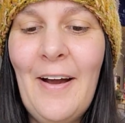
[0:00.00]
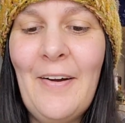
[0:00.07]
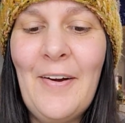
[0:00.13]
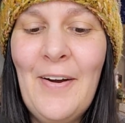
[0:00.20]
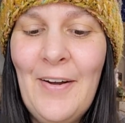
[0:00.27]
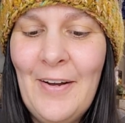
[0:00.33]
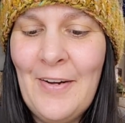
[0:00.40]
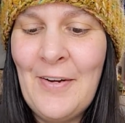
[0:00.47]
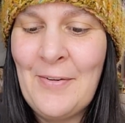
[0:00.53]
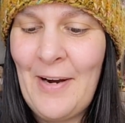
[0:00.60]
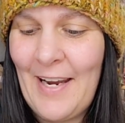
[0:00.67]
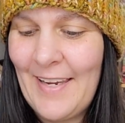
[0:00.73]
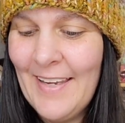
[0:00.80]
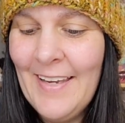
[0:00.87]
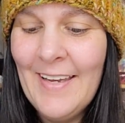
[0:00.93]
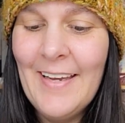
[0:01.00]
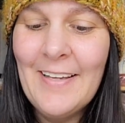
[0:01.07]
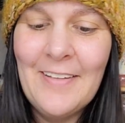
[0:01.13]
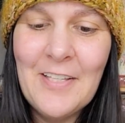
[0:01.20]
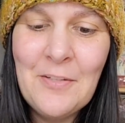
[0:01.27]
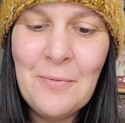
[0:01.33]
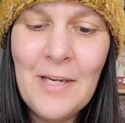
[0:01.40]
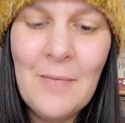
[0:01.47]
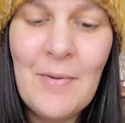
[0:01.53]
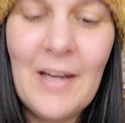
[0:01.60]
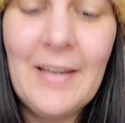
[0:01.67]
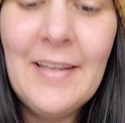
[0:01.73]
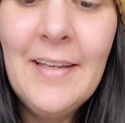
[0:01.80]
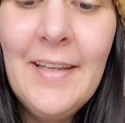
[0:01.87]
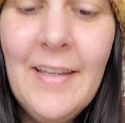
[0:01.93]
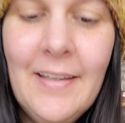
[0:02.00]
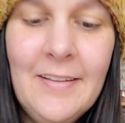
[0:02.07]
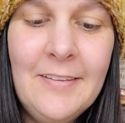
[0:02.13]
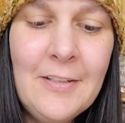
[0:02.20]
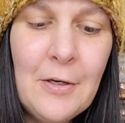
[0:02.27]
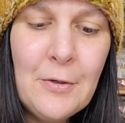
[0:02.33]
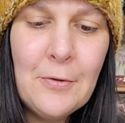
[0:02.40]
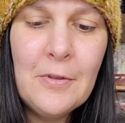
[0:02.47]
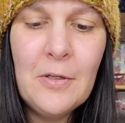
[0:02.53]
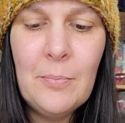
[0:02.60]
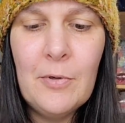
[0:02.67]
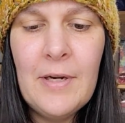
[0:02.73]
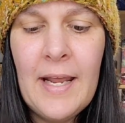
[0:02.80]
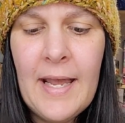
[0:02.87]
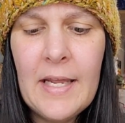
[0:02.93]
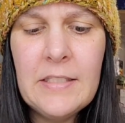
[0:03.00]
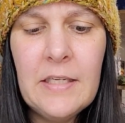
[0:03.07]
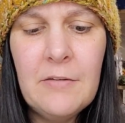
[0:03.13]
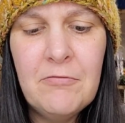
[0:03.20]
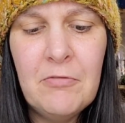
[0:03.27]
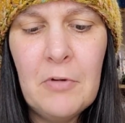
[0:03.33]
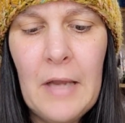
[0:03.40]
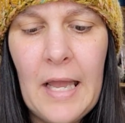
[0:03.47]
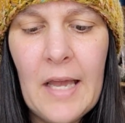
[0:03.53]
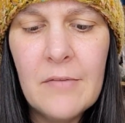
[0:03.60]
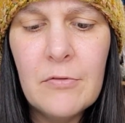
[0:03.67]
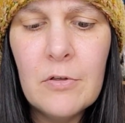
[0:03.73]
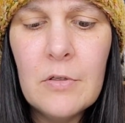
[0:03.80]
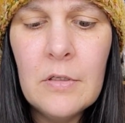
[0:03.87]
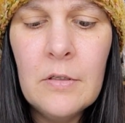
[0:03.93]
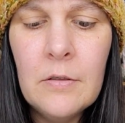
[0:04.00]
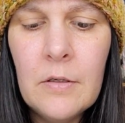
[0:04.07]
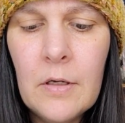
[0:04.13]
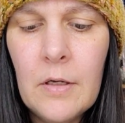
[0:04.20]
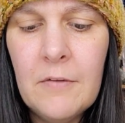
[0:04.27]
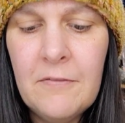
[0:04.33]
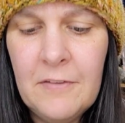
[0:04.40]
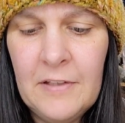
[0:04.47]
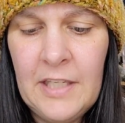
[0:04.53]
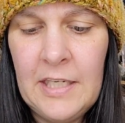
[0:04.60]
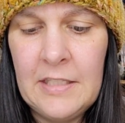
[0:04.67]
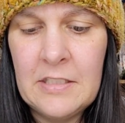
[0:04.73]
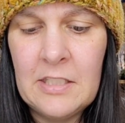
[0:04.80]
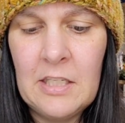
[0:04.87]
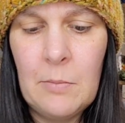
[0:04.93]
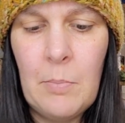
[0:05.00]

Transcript: All right, let's read about it. So the Bernat Forever Fleece